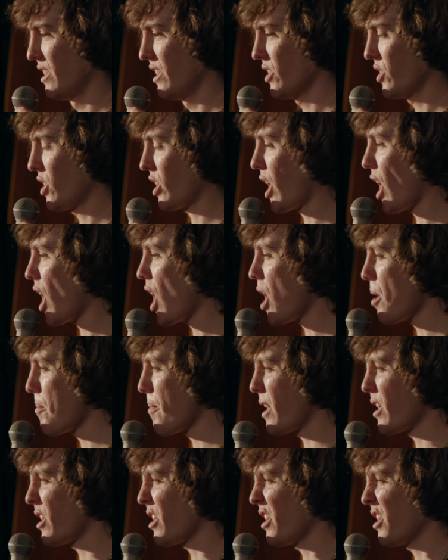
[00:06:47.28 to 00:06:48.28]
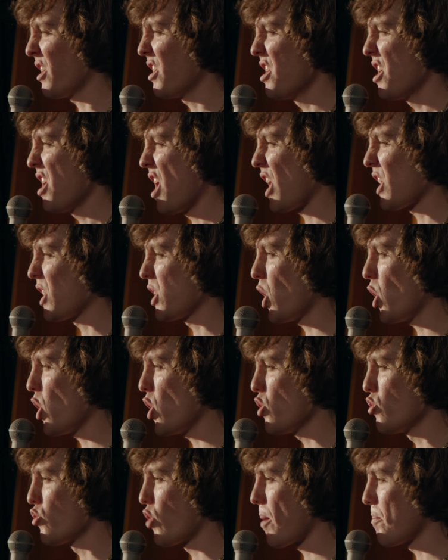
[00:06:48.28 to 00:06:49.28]
The car made a
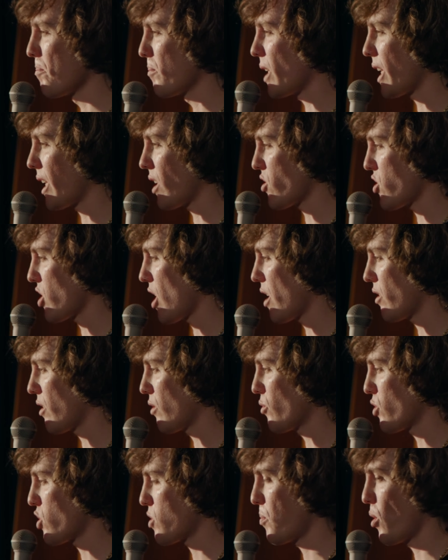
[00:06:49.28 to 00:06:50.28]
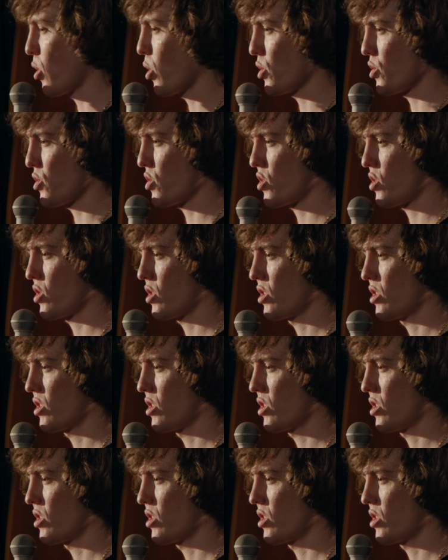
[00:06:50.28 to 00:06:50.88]
low rumbling sound in response.